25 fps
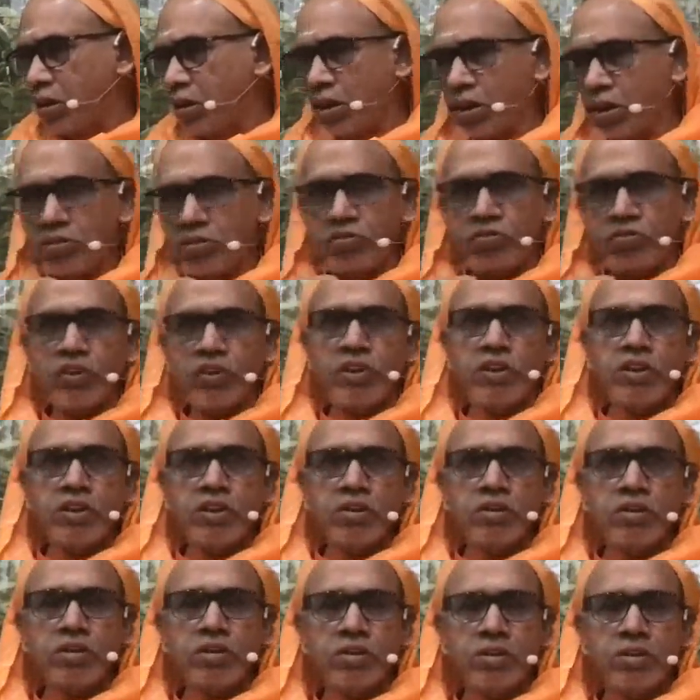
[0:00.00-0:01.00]
you are in
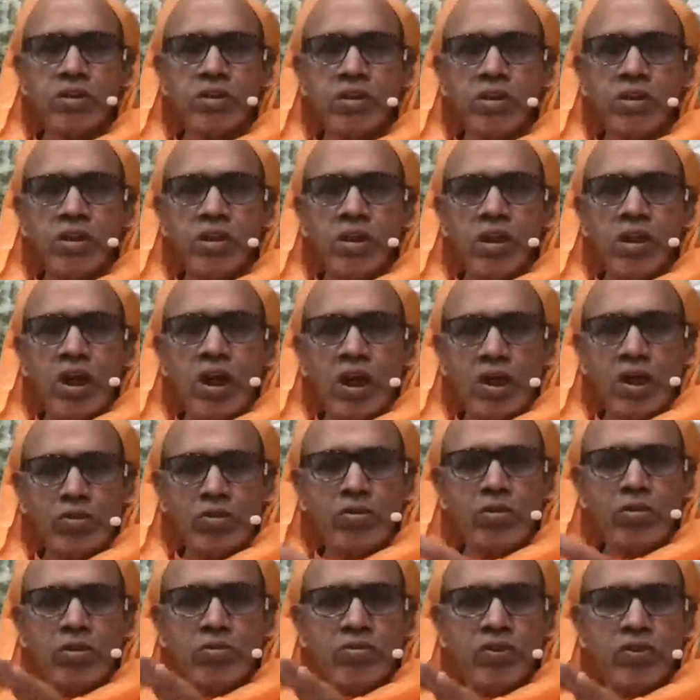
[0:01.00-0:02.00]
Pheonix. Are
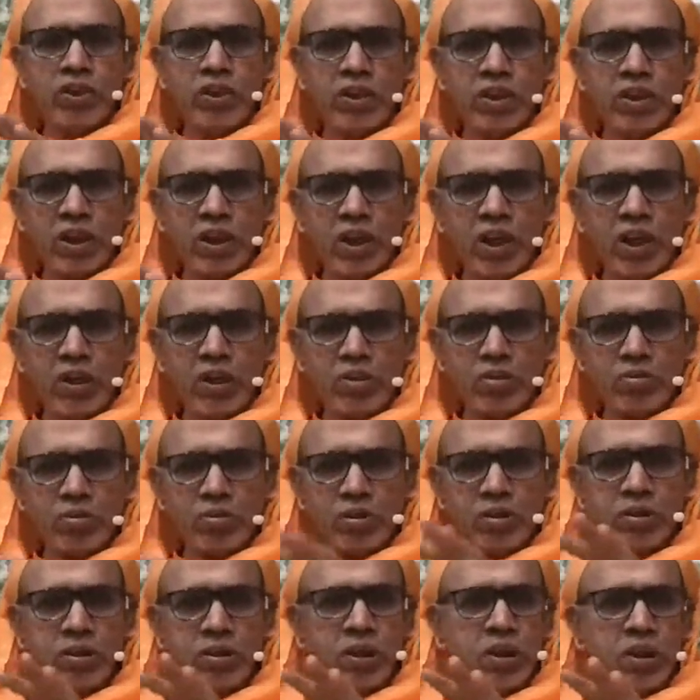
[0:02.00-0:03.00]
you different or are
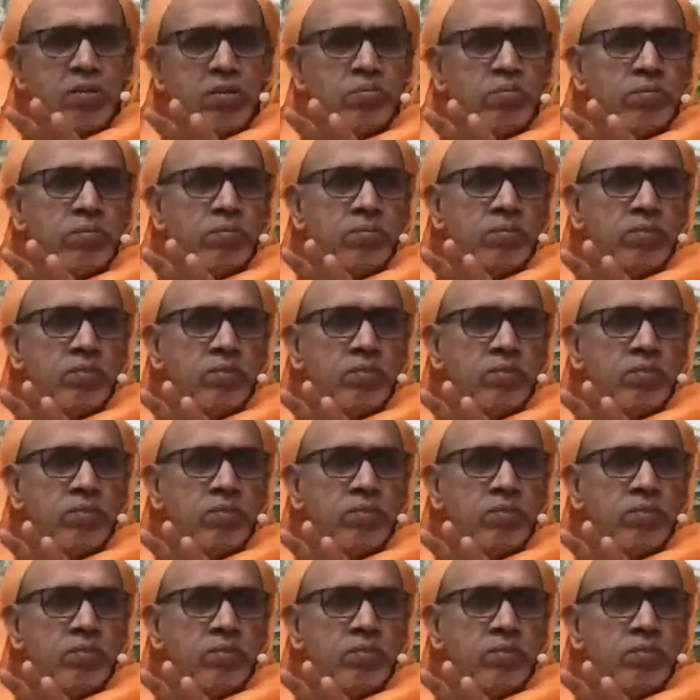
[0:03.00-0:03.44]
you the same?